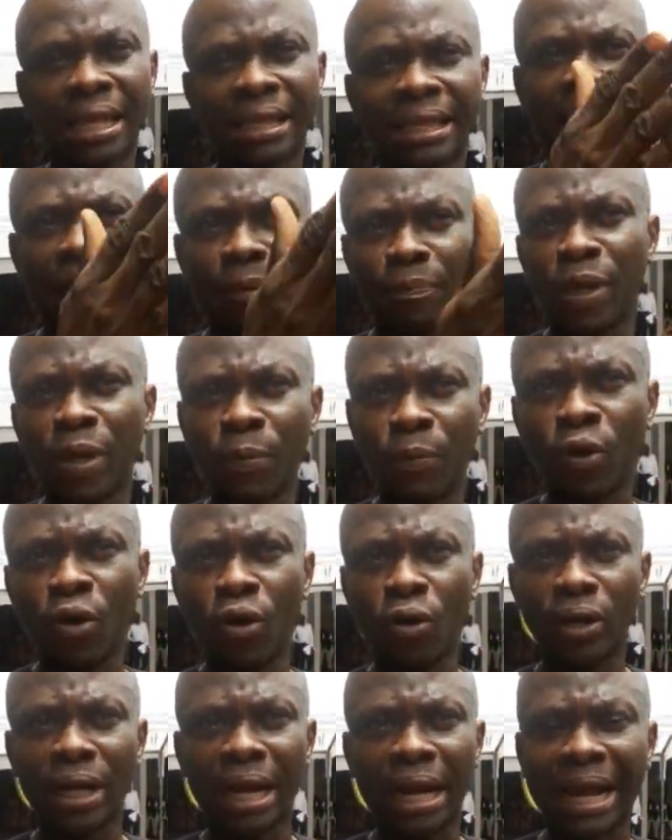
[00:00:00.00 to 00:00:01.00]
There are
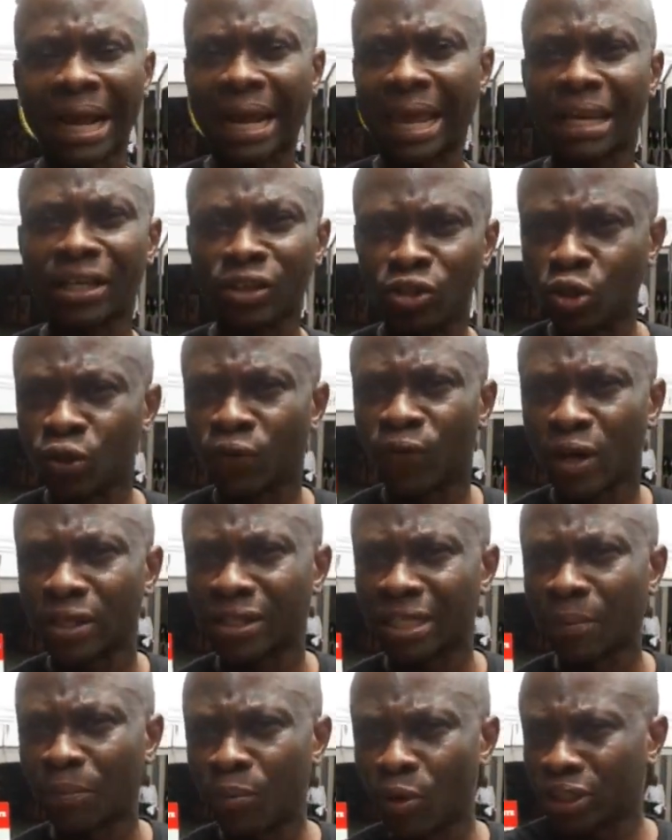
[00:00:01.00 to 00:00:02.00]
people that I can use, for
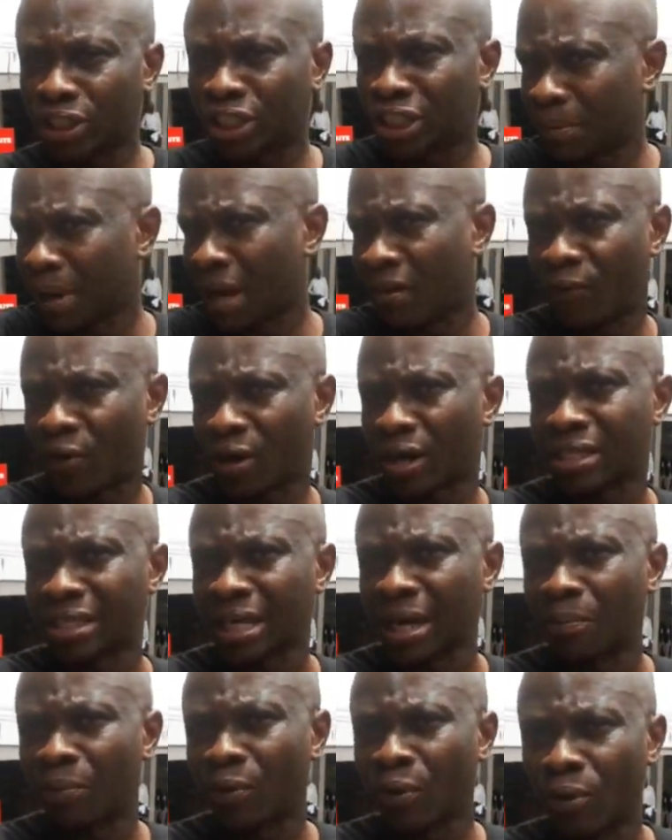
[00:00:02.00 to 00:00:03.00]
example, Jima, for
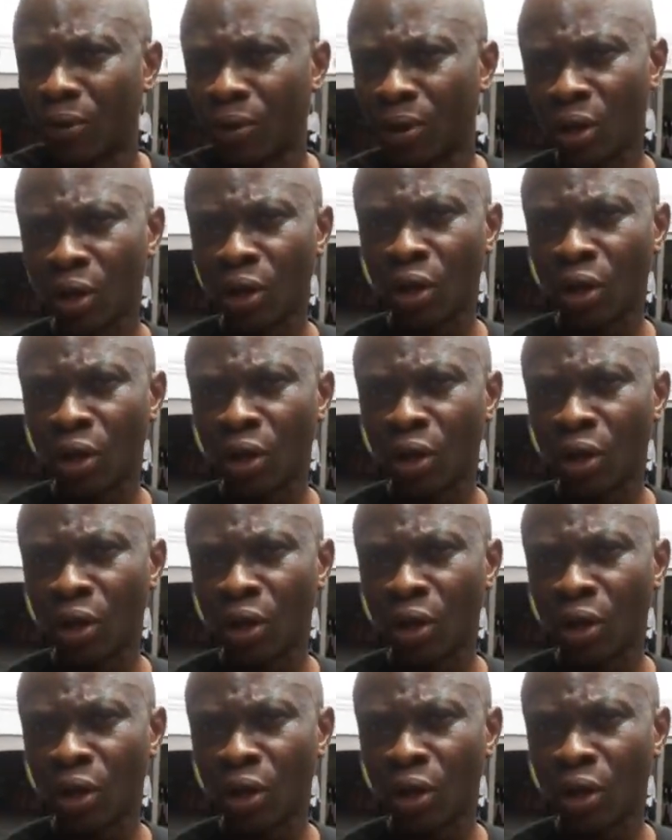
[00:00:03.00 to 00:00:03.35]
example,